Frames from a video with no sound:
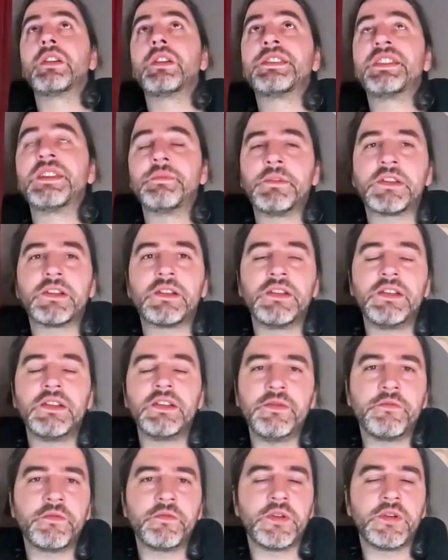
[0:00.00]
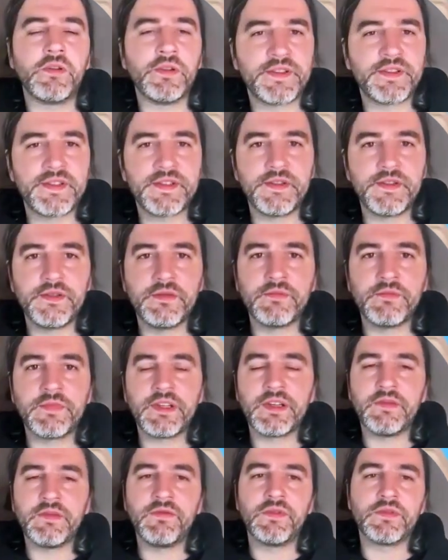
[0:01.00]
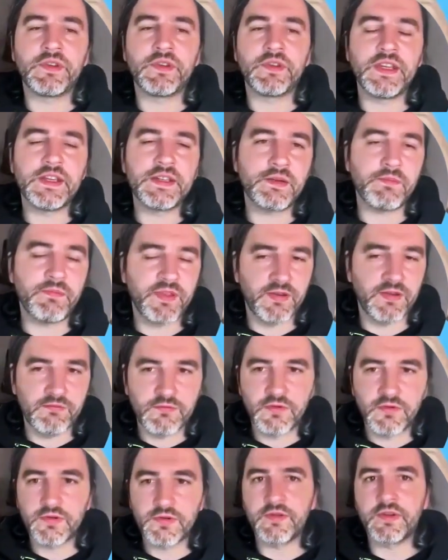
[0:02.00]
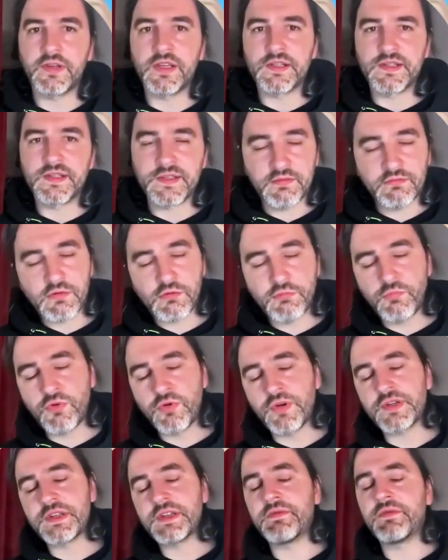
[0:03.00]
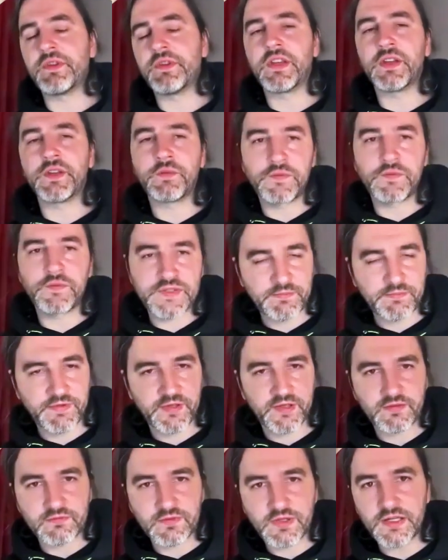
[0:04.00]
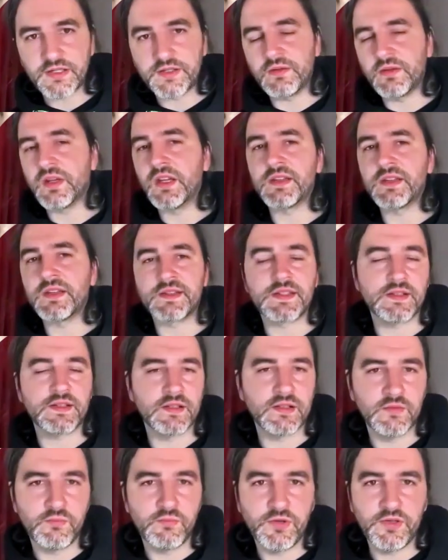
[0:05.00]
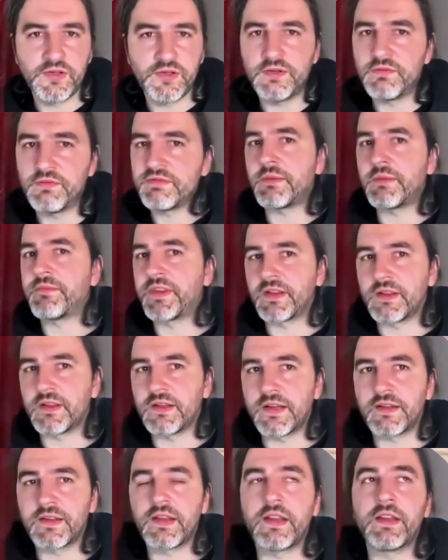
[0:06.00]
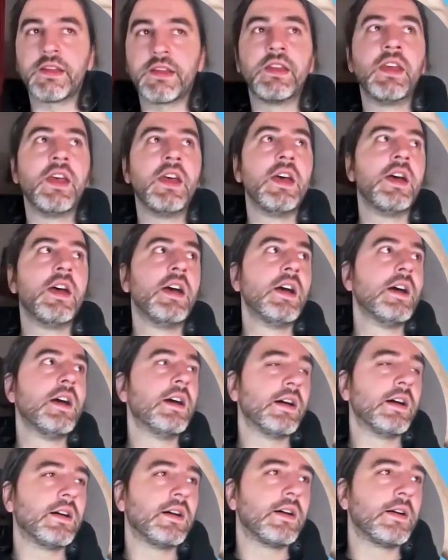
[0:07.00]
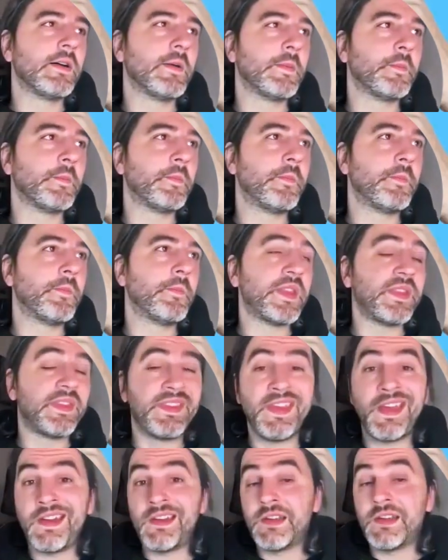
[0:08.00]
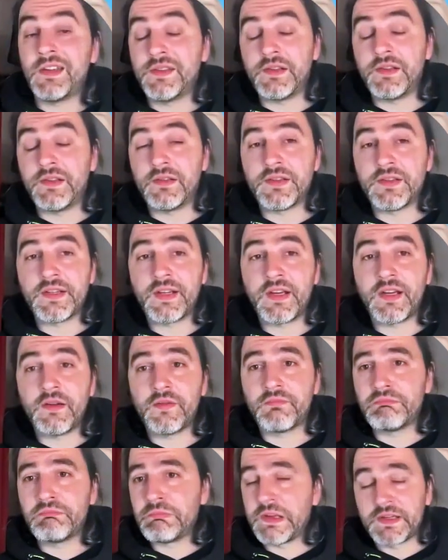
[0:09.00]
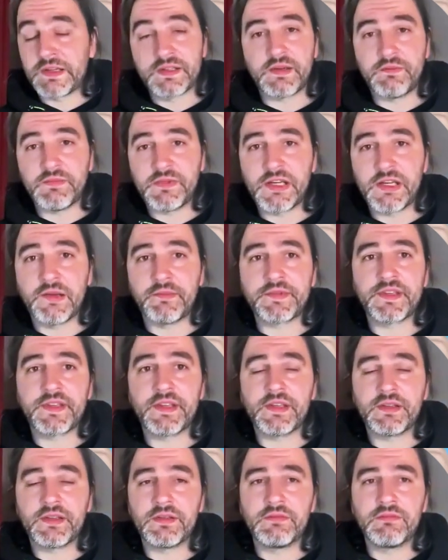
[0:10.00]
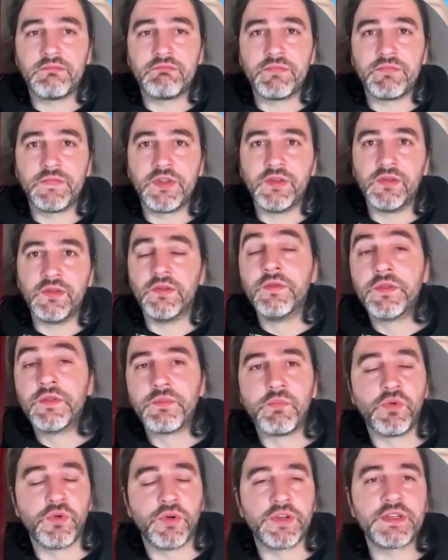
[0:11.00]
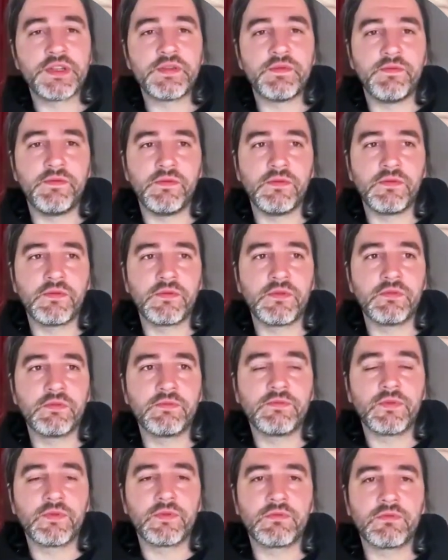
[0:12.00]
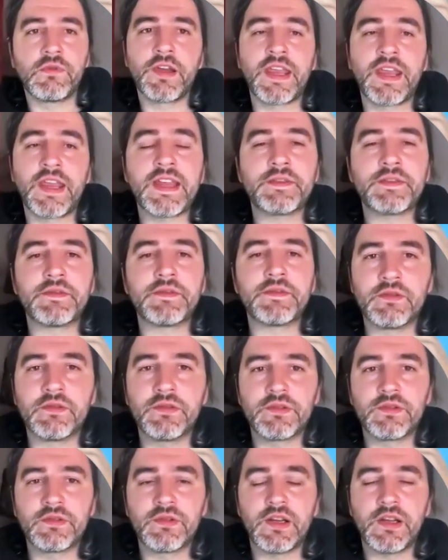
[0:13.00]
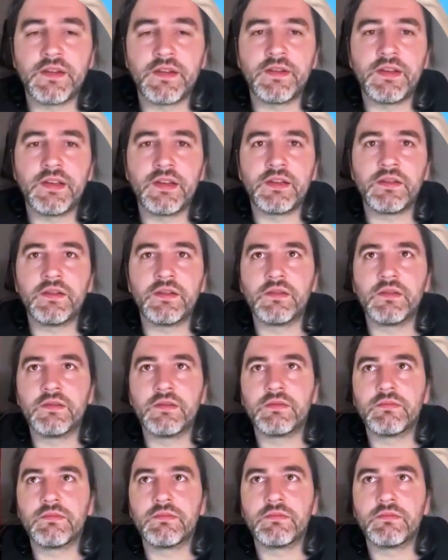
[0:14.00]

Typically, we all assume that if you get something wrong, you get 0 points. If you get something right, you get a single point, something like that. But then it turns out, like sometimes, that you lose points for wrong answers, and then